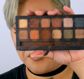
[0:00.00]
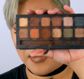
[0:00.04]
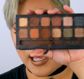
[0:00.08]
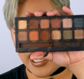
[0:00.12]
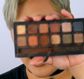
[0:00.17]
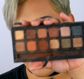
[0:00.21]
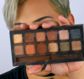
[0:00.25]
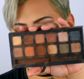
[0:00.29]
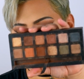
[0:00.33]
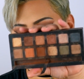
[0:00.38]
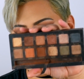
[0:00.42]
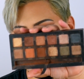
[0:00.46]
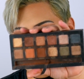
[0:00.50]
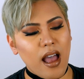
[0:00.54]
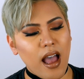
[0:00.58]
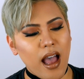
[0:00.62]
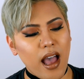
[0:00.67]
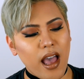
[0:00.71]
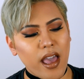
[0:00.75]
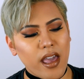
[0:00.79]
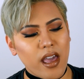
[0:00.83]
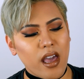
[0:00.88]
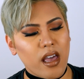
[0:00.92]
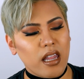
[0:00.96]
palette.
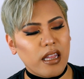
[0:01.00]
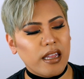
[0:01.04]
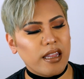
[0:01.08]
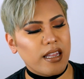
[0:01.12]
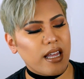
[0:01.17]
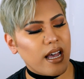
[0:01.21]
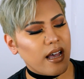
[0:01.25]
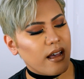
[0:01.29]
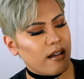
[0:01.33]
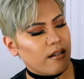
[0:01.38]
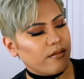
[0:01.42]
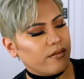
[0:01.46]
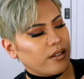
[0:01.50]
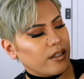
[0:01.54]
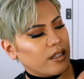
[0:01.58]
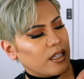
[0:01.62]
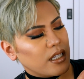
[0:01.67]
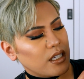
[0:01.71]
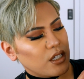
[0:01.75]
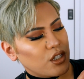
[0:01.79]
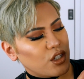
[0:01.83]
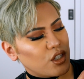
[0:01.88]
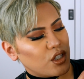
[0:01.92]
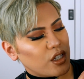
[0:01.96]
I love
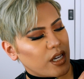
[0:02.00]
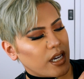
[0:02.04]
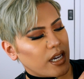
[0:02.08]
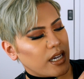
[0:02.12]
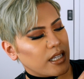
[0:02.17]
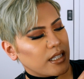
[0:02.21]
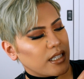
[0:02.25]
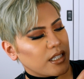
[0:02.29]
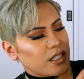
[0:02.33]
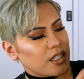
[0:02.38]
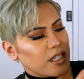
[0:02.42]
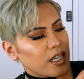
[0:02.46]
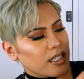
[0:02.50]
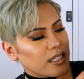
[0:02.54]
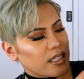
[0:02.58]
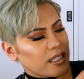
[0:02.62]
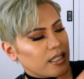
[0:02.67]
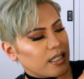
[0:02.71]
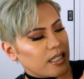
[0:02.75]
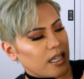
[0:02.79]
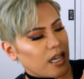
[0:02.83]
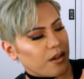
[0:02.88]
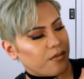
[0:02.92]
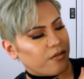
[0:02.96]
these shades. As you guys
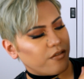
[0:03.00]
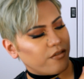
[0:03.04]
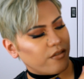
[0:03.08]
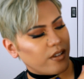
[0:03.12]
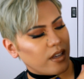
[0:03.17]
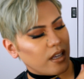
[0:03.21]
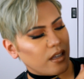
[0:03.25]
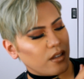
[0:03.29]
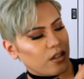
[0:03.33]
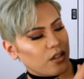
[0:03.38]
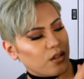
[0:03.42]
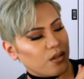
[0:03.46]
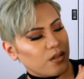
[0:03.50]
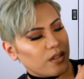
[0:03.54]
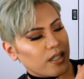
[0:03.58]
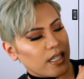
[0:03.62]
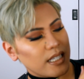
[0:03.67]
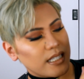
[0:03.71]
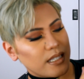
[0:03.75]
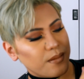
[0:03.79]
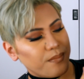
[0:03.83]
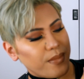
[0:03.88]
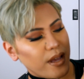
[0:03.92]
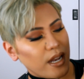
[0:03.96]
can see, I've
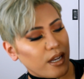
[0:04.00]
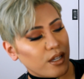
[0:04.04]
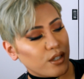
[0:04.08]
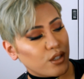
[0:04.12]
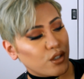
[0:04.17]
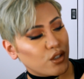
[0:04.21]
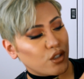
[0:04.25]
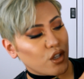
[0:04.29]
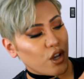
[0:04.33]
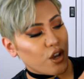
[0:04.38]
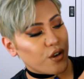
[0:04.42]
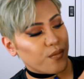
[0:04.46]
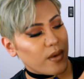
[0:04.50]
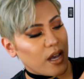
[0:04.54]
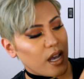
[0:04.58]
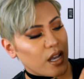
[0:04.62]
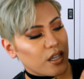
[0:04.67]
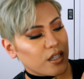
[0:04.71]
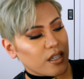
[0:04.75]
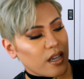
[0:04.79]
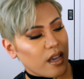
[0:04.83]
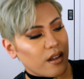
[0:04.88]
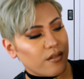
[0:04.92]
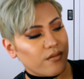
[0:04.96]
used Isabella so
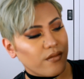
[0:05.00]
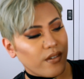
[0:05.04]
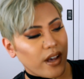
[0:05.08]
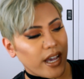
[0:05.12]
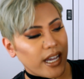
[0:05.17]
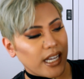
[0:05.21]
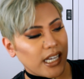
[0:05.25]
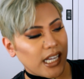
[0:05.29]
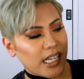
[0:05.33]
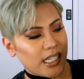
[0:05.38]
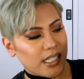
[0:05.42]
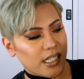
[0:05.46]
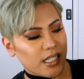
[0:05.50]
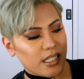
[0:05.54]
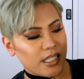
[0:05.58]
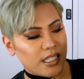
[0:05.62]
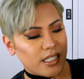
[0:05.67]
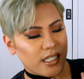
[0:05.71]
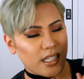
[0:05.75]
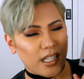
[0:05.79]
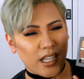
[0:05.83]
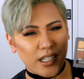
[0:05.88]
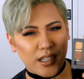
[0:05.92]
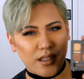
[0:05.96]
much and Violetta.
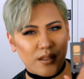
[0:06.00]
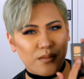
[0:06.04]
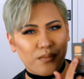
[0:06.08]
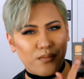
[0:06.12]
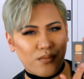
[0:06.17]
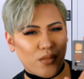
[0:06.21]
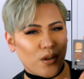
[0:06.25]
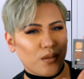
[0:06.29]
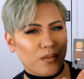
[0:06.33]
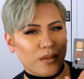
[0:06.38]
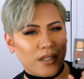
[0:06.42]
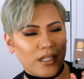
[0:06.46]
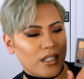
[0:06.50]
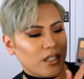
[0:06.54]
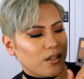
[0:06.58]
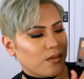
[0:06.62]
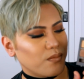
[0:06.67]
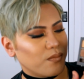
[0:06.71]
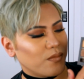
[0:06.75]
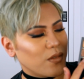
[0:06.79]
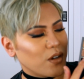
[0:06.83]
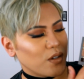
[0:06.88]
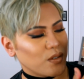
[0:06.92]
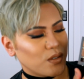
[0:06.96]
These are like probably the
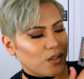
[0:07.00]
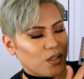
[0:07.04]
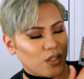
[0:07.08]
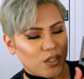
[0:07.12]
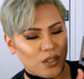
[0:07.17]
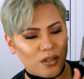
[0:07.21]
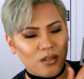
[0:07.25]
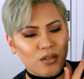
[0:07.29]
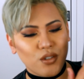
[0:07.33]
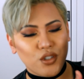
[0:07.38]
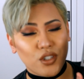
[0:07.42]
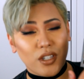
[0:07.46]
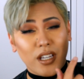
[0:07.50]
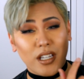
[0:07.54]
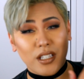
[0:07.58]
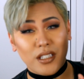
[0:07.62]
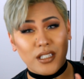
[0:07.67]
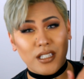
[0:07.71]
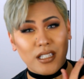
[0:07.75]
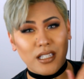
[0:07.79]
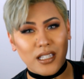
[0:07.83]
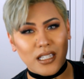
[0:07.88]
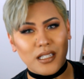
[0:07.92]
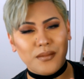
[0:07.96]
most used
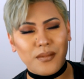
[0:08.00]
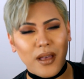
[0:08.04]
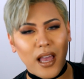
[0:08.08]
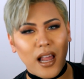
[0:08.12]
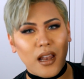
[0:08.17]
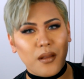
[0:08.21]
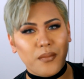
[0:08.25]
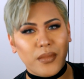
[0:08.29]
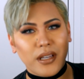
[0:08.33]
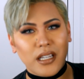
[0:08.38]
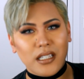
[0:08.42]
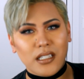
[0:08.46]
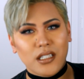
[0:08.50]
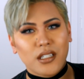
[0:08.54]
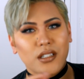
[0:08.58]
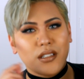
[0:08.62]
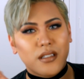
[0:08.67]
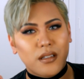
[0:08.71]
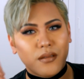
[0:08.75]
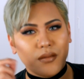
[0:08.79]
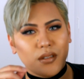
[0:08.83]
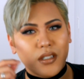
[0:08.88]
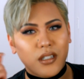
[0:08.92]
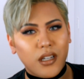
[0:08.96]
shades in this palette because I
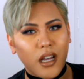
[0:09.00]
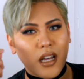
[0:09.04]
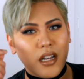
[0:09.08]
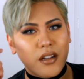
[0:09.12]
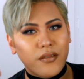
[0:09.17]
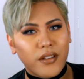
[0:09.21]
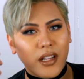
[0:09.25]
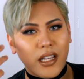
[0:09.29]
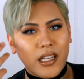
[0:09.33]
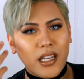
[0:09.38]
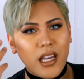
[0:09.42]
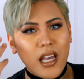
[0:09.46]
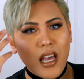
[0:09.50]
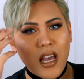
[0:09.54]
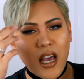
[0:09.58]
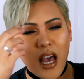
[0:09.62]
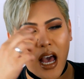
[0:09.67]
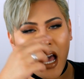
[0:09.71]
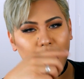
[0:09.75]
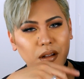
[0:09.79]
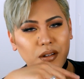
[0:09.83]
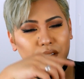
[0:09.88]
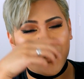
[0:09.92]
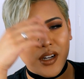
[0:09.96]
use them to kind of like
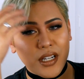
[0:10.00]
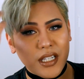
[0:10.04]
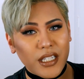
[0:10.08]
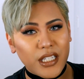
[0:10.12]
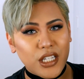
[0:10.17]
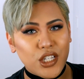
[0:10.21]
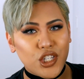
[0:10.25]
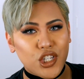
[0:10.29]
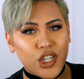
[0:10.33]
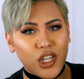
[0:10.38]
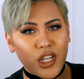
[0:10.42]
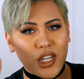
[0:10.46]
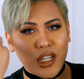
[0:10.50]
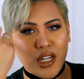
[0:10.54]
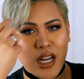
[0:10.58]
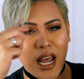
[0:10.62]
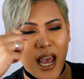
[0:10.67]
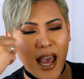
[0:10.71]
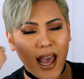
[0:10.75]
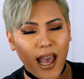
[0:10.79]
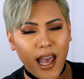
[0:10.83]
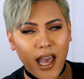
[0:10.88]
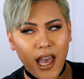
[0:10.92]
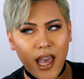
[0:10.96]
transition
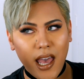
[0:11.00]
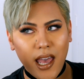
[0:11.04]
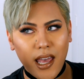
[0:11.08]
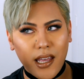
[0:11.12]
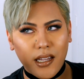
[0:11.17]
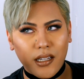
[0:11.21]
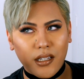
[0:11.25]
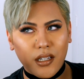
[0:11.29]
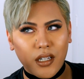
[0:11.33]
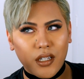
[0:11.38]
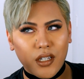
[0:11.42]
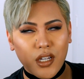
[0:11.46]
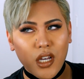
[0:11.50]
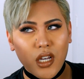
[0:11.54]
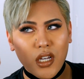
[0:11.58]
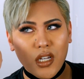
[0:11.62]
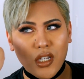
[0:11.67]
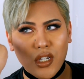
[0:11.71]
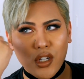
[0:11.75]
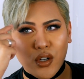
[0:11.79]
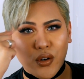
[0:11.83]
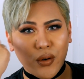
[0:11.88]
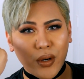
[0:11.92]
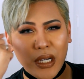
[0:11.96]
and
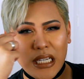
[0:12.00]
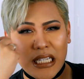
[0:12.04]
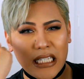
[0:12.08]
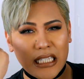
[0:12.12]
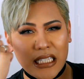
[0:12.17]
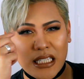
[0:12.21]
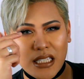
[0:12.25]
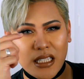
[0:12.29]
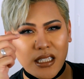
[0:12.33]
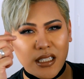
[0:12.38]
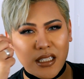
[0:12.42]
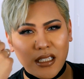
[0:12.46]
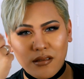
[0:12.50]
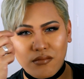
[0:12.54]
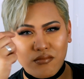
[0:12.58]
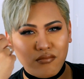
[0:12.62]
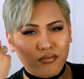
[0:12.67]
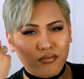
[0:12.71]
crease,